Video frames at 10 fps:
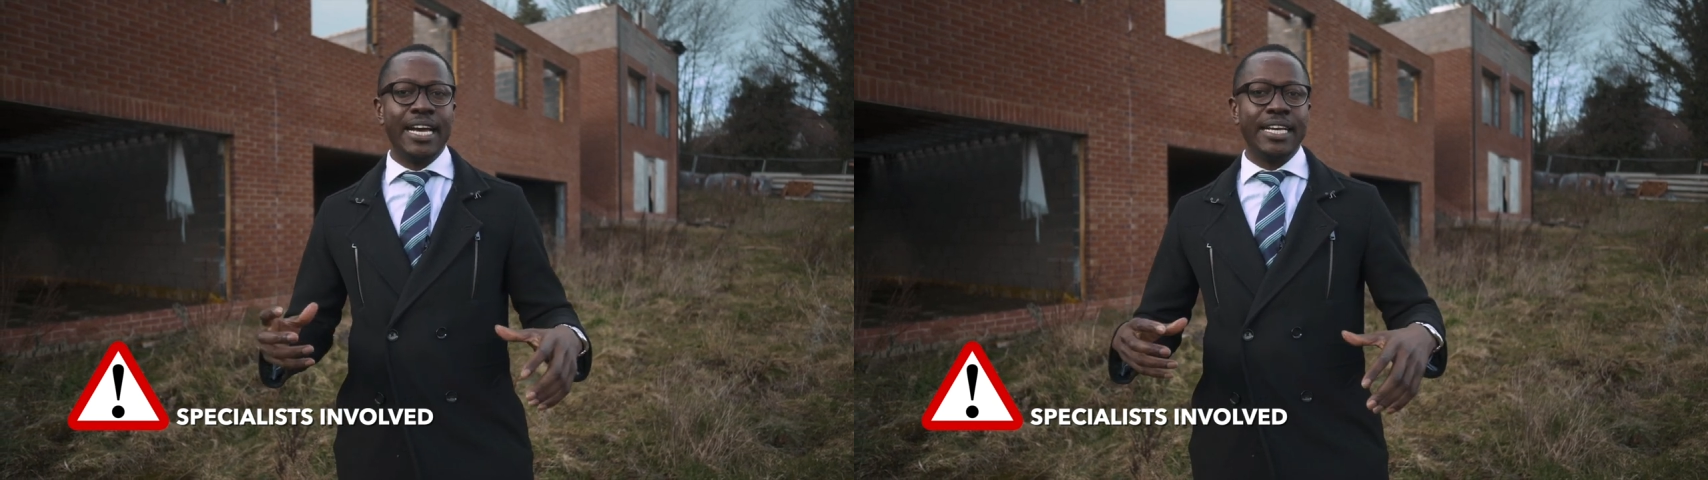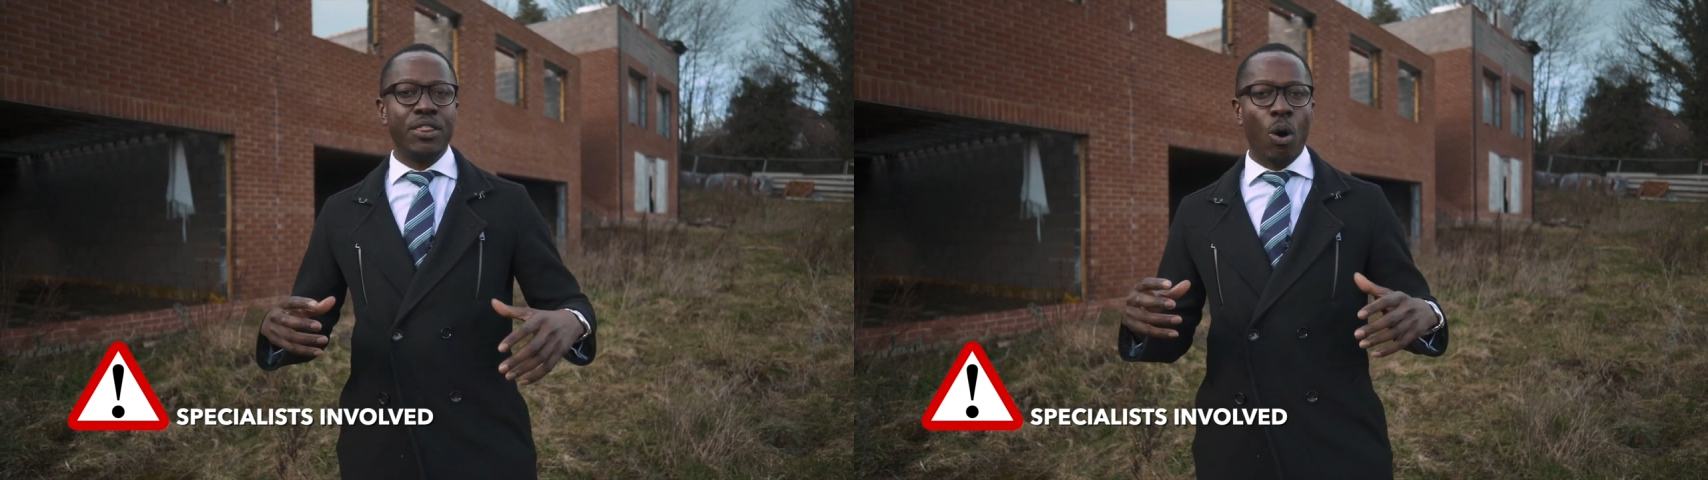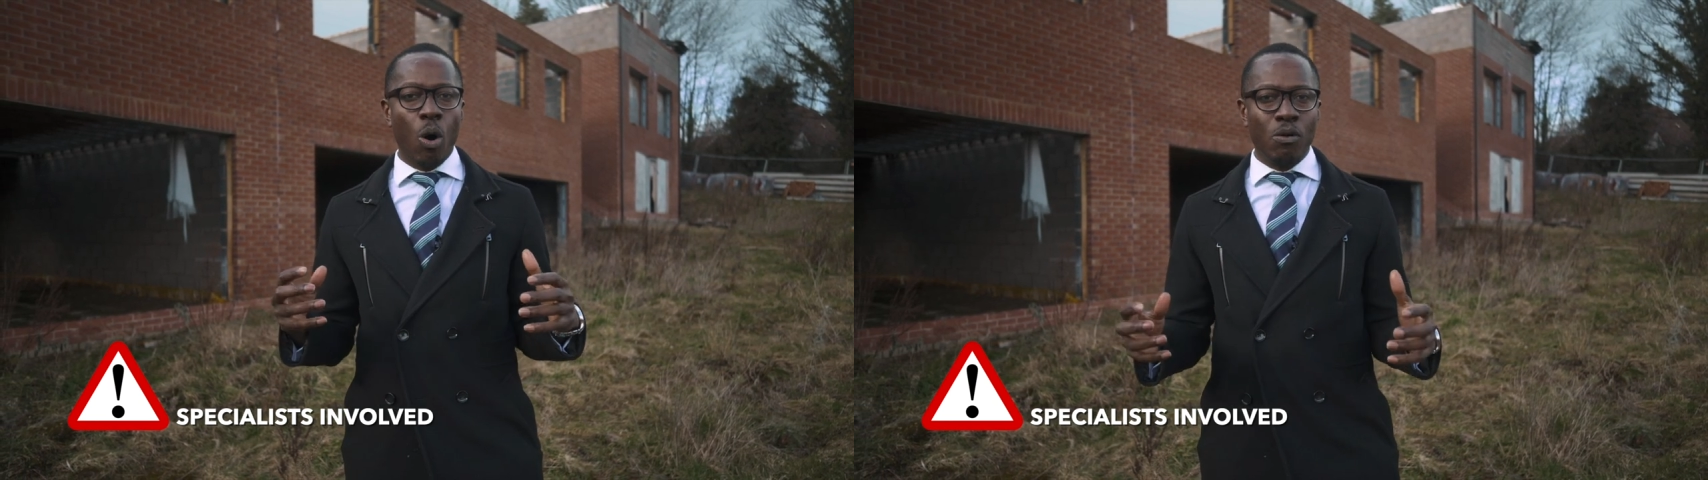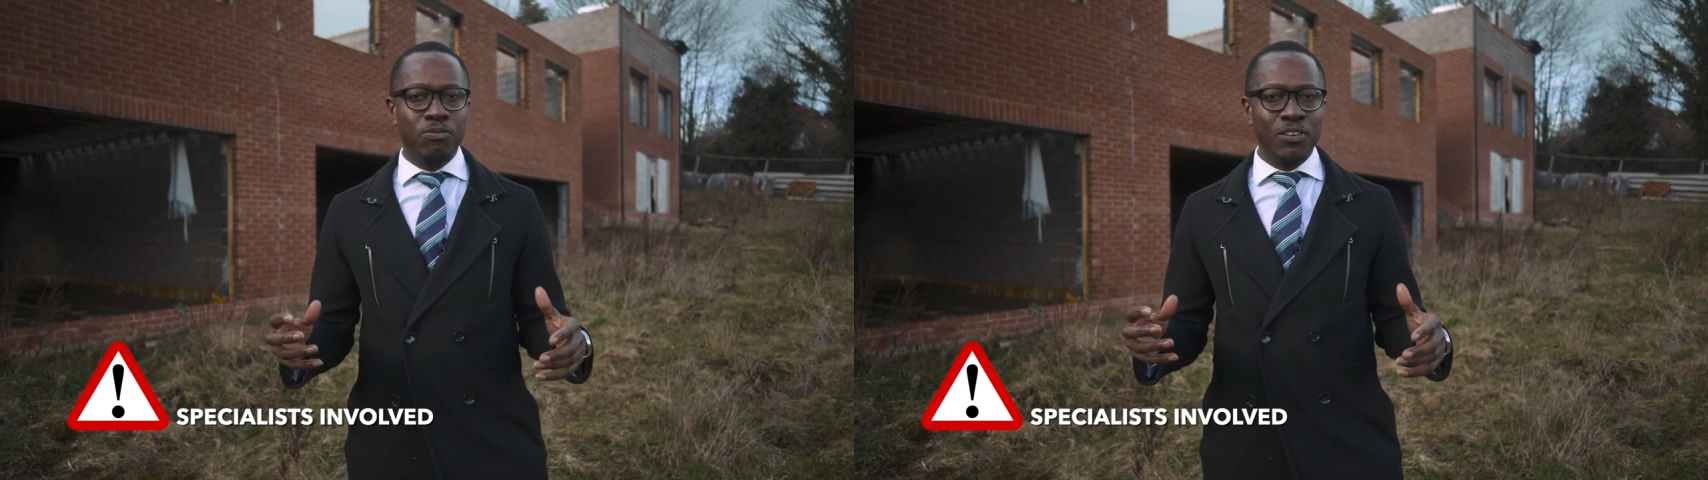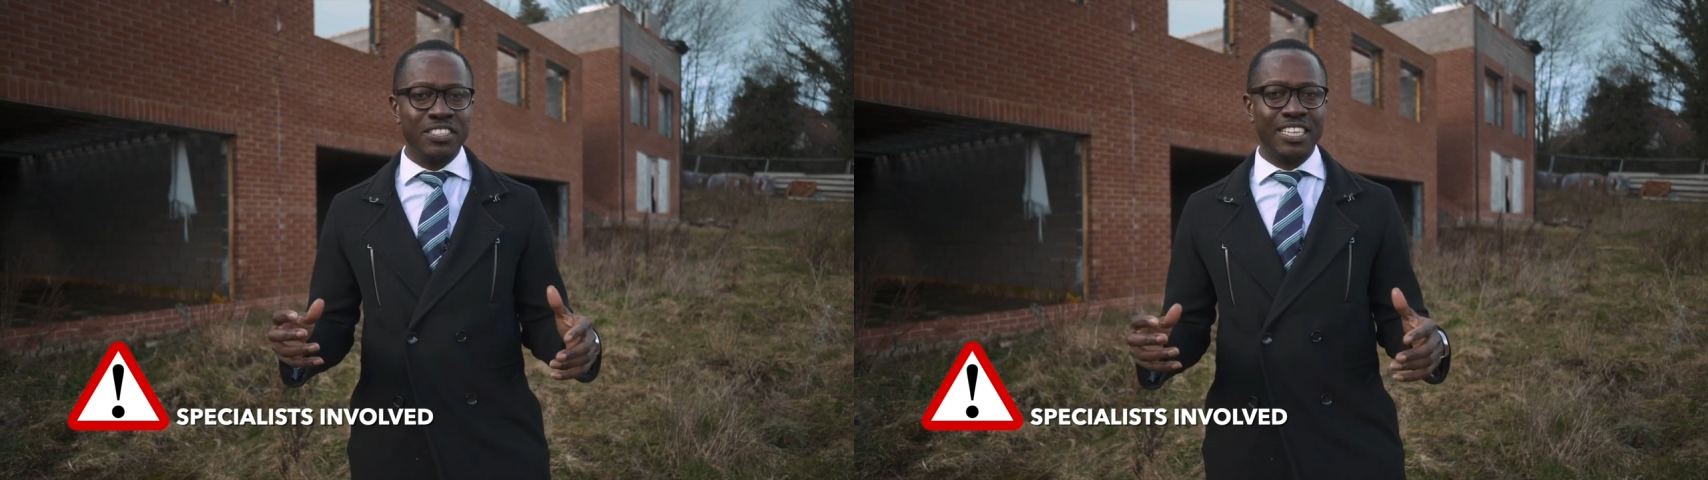in the
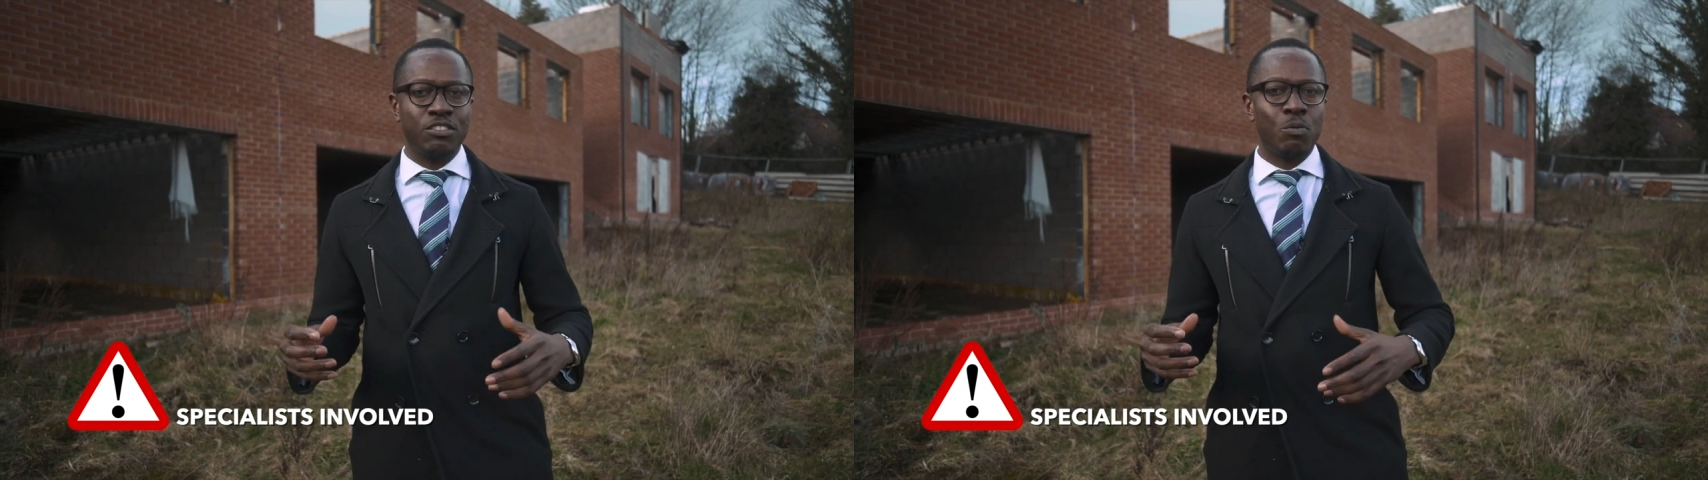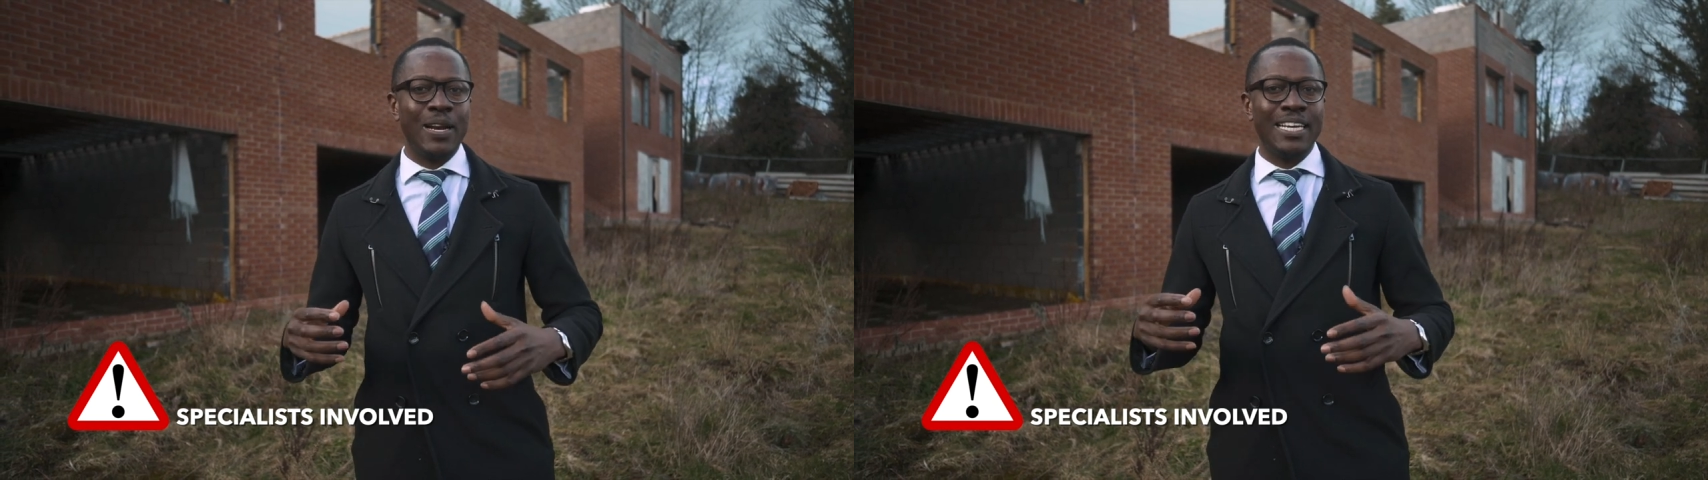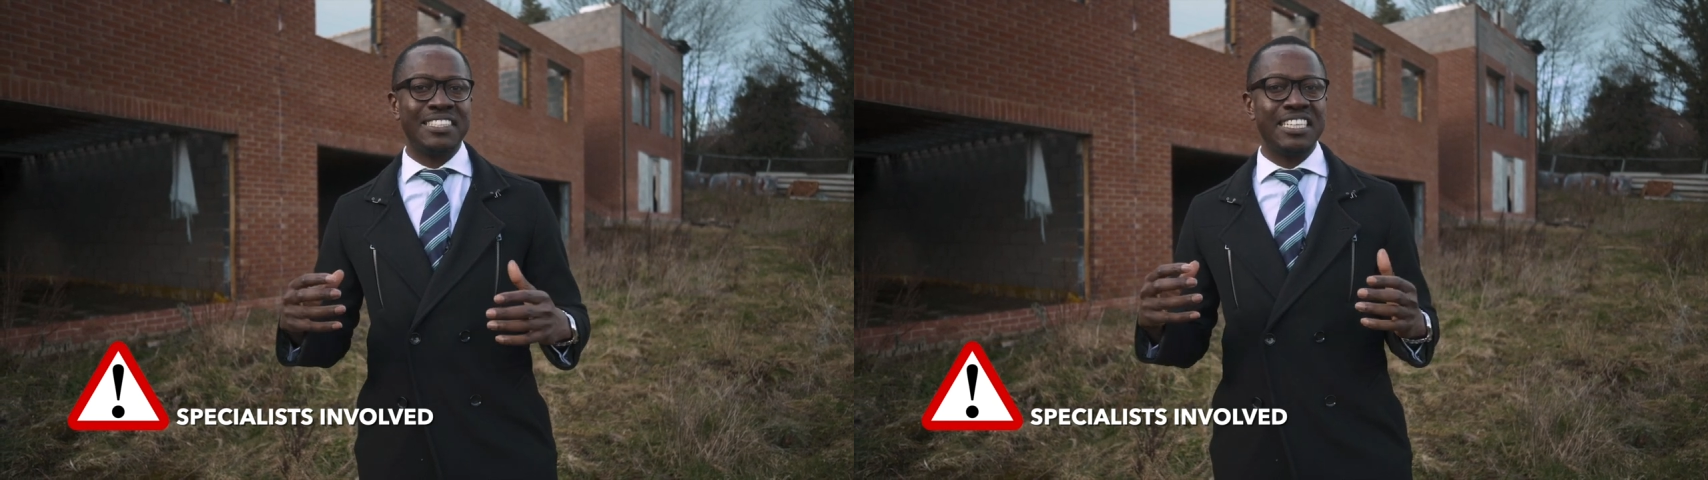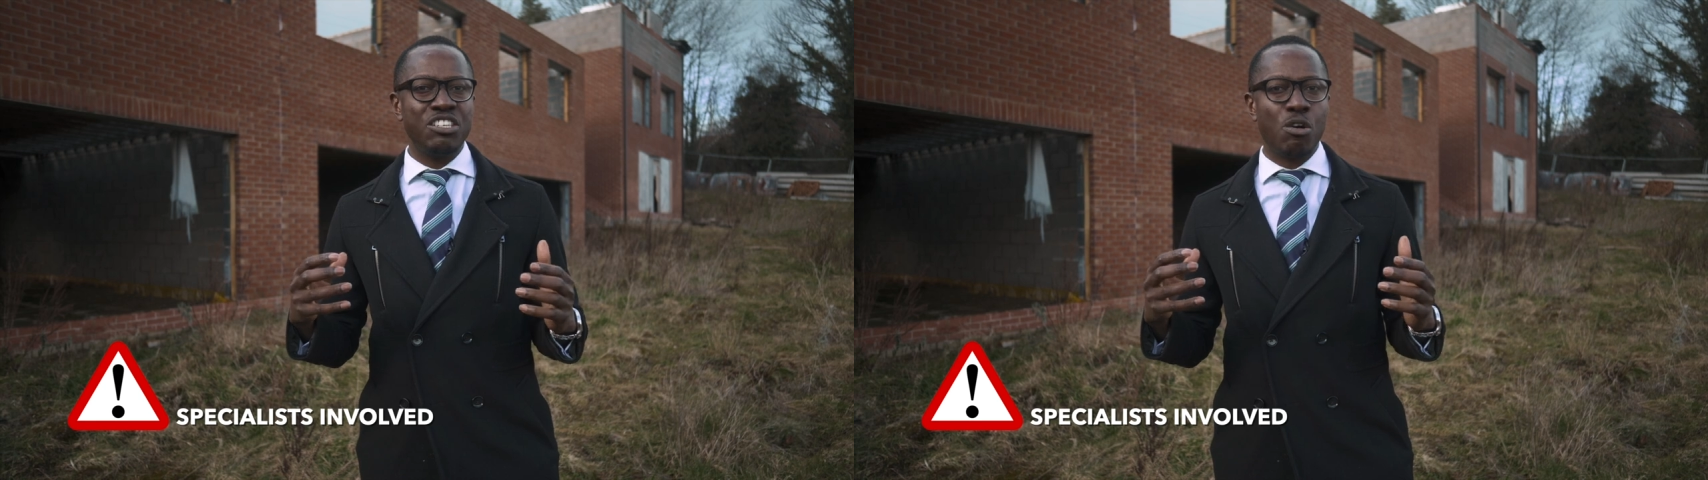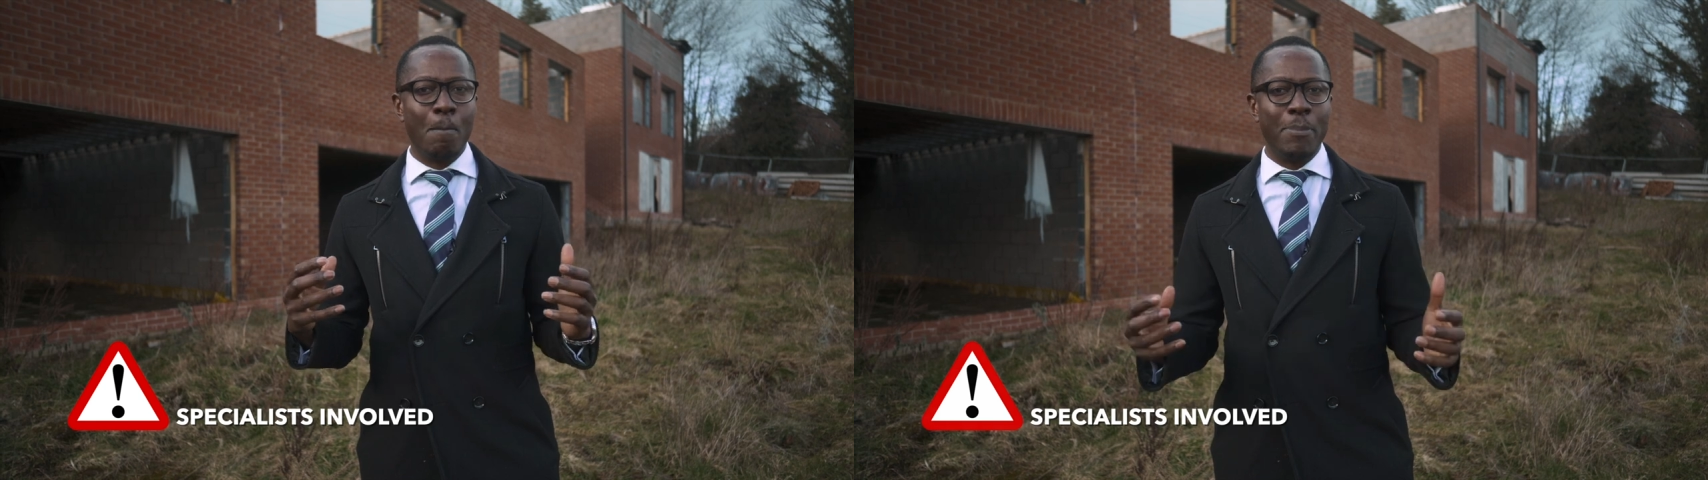offers as well as
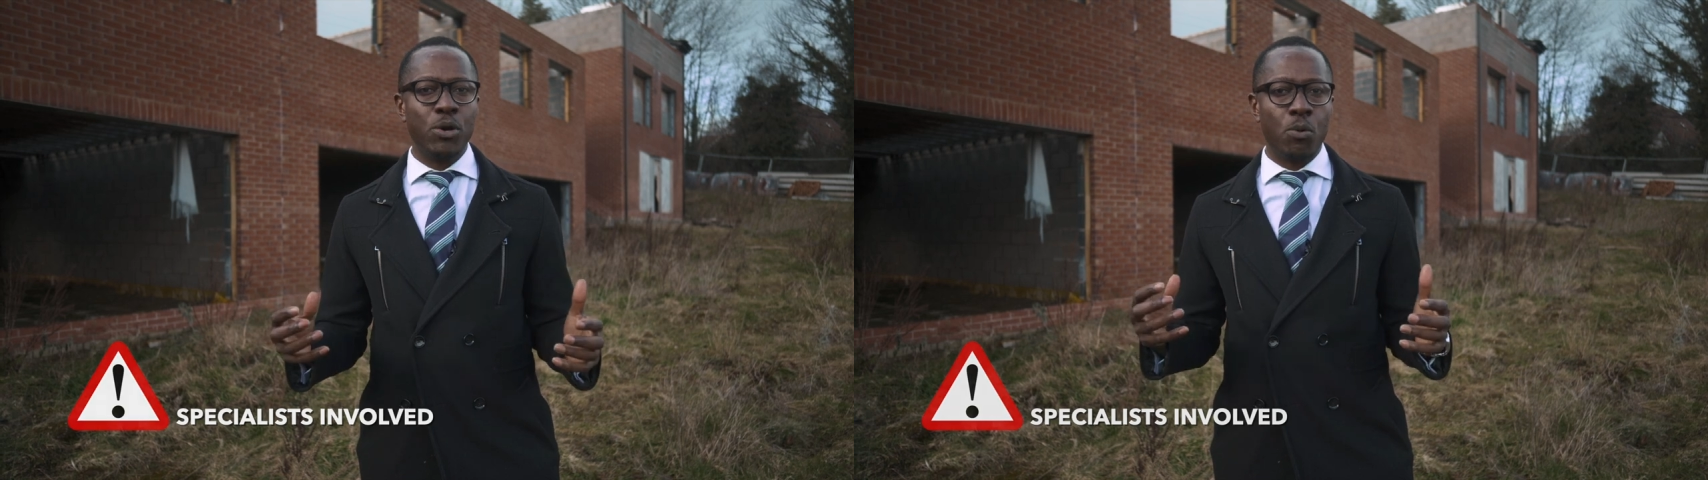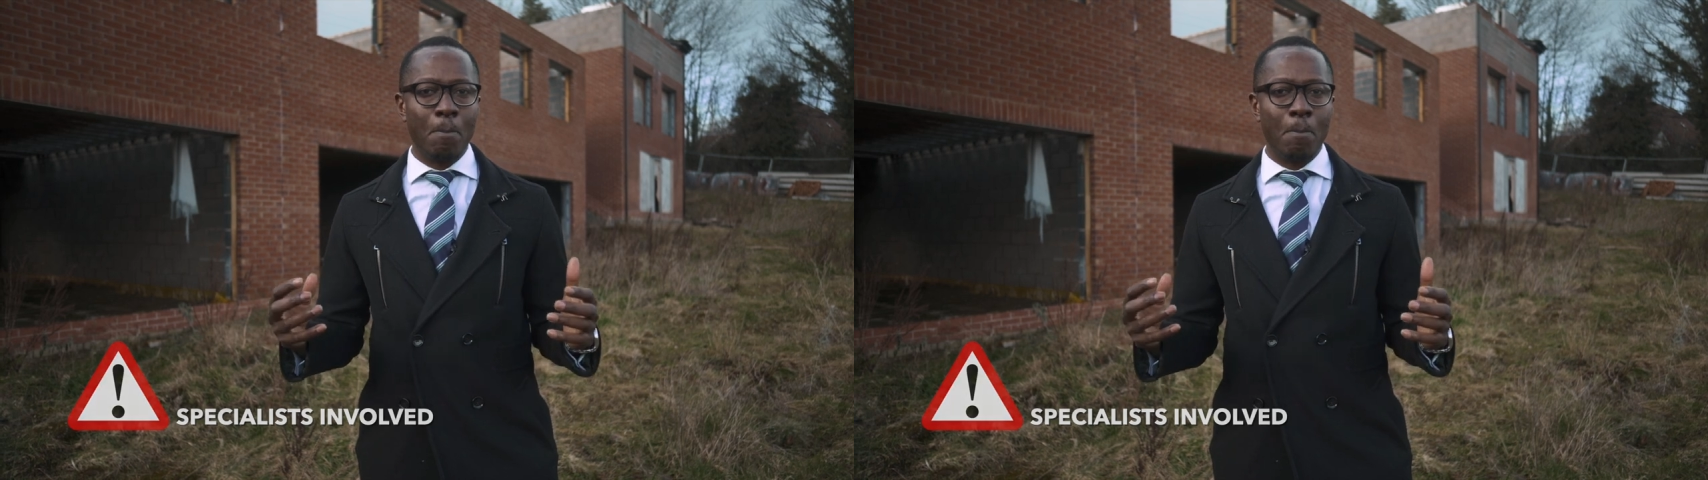in your build